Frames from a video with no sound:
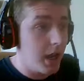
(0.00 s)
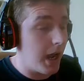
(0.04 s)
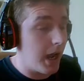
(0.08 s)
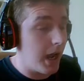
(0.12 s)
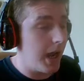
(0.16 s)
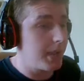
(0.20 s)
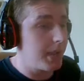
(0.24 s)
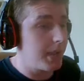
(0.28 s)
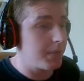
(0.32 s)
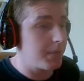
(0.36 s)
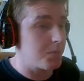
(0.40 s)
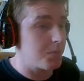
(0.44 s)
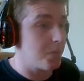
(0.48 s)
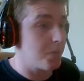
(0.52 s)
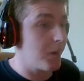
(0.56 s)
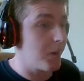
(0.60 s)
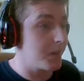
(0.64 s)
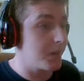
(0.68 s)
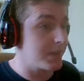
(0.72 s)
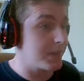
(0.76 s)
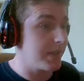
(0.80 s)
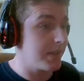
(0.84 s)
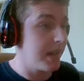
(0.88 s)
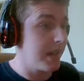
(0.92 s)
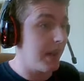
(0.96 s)
and
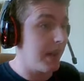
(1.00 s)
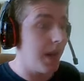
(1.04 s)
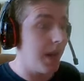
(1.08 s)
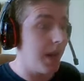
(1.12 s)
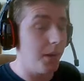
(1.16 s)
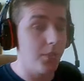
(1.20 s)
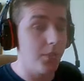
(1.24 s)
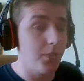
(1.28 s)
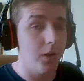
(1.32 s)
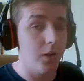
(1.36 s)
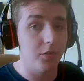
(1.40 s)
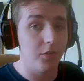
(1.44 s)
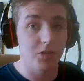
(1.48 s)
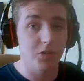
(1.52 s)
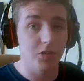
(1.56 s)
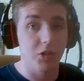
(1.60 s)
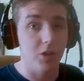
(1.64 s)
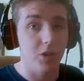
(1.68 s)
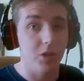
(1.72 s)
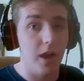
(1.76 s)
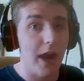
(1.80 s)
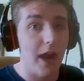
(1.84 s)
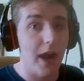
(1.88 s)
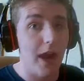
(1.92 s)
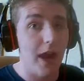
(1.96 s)
personally, I'm not
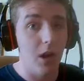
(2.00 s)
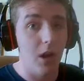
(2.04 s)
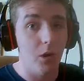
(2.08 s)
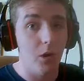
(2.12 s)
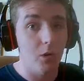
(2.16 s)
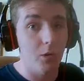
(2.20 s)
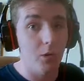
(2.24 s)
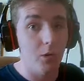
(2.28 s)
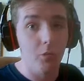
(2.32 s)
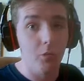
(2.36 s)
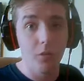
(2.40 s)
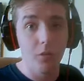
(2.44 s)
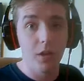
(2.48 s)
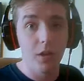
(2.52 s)
sure how,